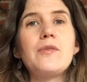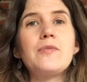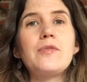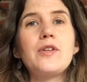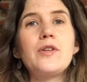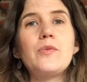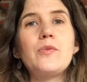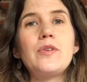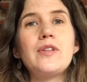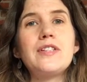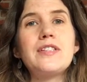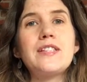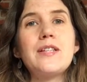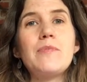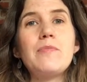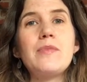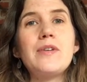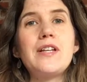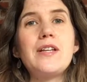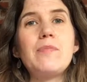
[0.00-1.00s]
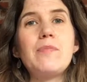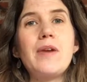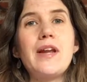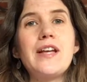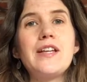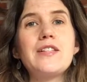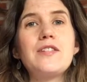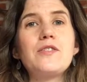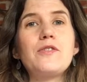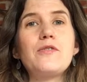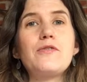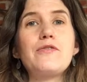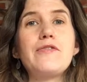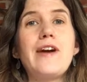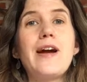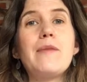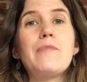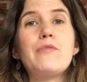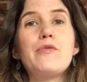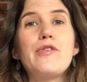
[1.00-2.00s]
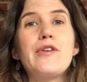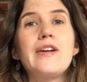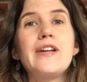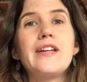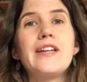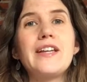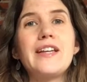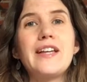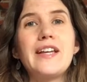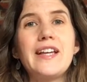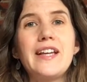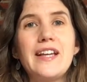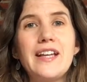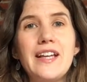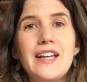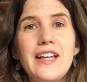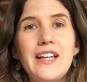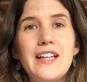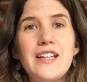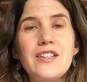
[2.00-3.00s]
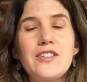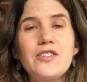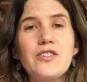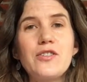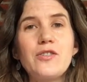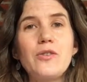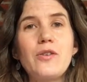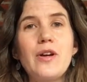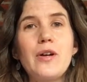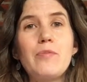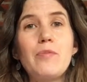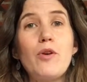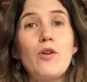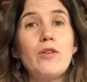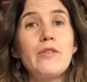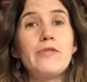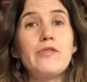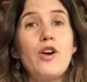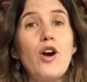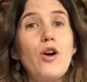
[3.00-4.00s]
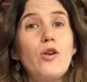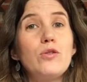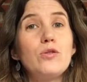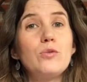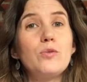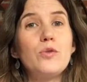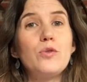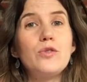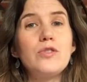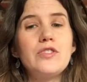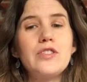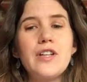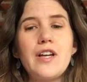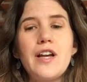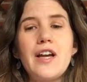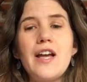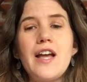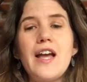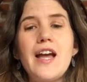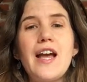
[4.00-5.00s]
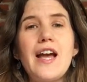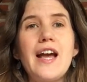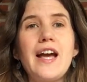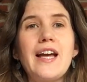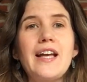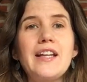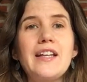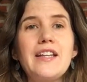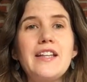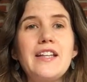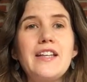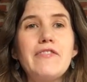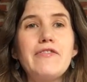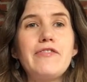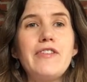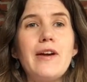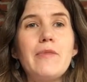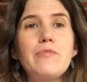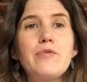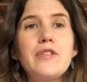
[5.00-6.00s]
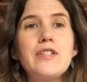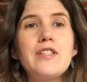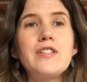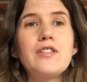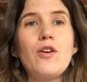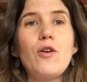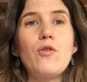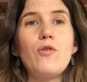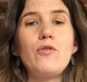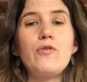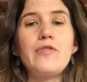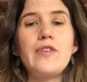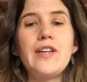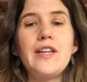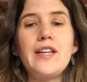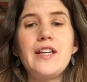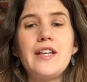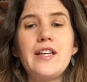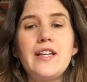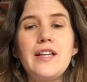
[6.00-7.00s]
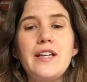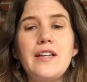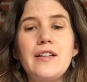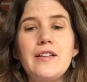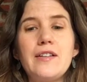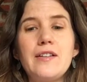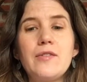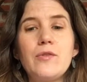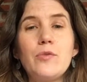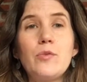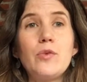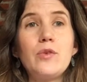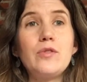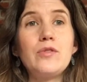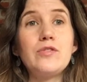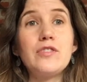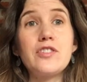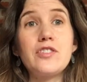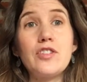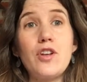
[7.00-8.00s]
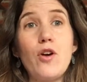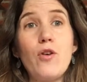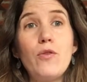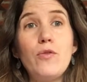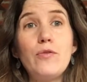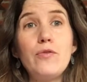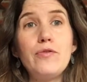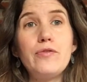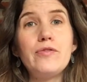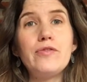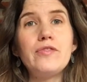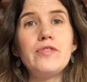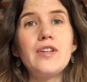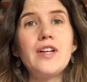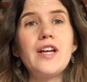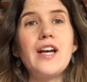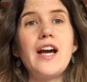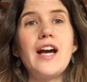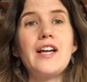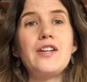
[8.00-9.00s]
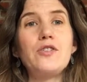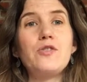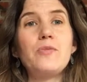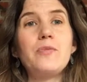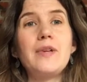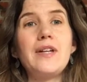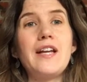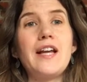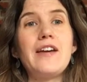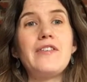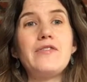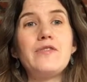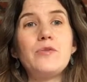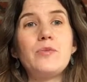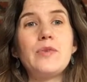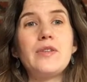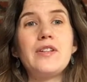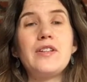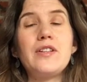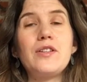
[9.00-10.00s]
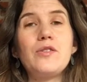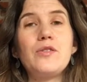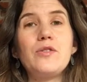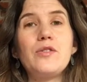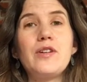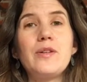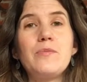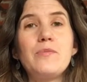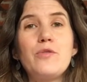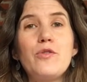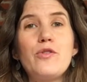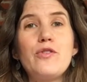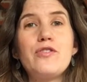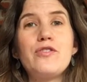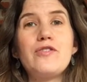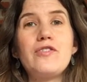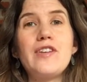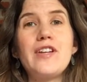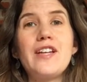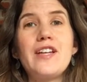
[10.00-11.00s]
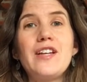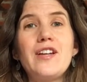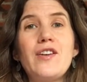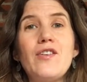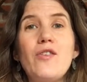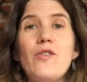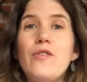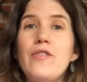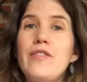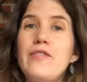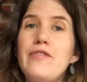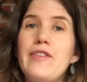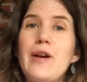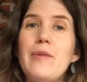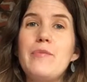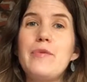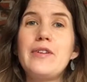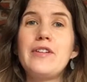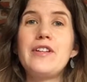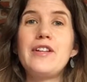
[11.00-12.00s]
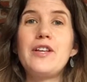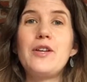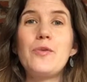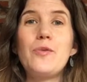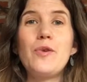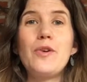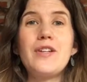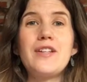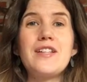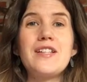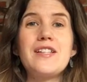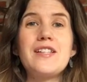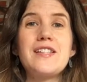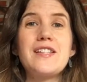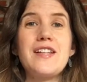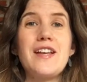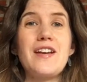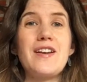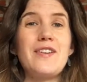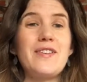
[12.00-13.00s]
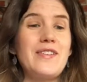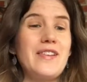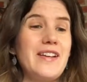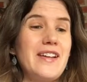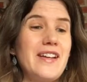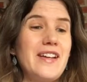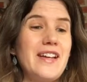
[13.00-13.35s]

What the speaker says: you will simply place your fabric into a bowl of cold water, and the Fabri Solvi will dissolve, and you'll be left with your embroidery on the fabric that you want. So